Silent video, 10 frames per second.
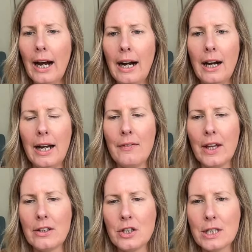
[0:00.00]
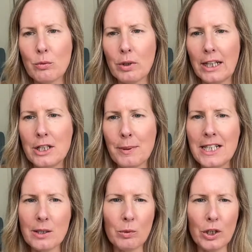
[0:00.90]
And that just really
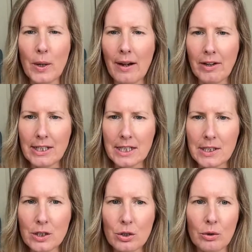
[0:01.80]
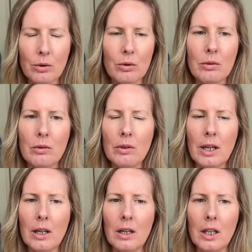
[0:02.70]
depends on what you have access to.
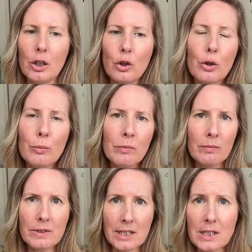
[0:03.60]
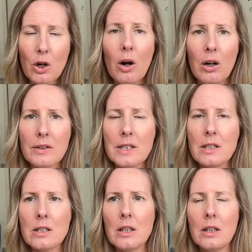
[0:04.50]
Loom does
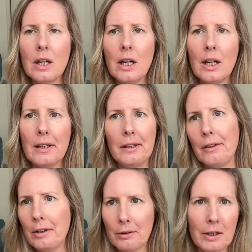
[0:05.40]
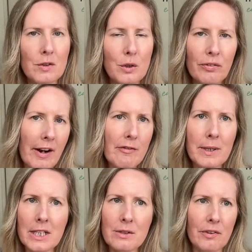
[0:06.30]
cost, it gives you 5
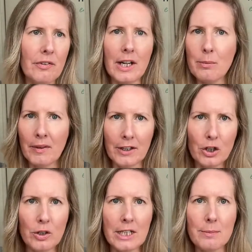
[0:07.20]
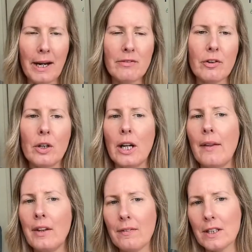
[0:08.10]
minutes for free, but then you need to pay for it.
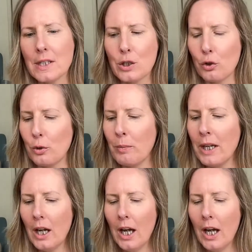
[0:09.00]
And then there's Zoom.